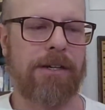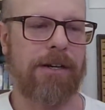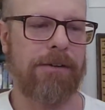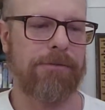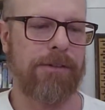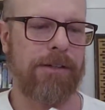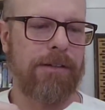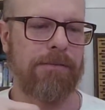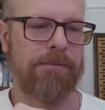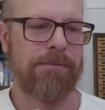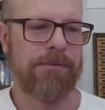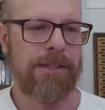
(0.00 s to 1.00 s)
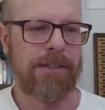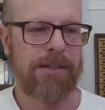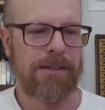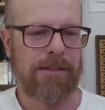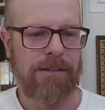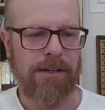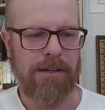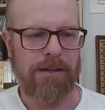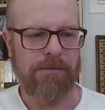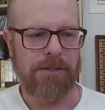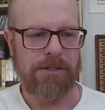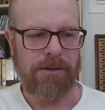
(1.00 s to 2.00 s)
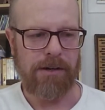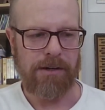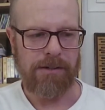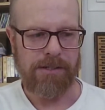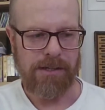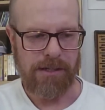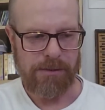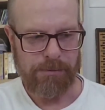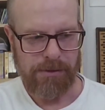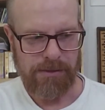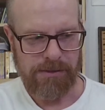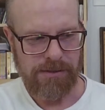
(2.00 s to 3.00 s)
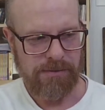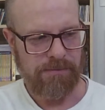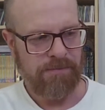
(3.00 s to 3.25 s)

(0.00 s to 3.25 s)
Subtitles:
coffee and just drawing in our sketchbooks.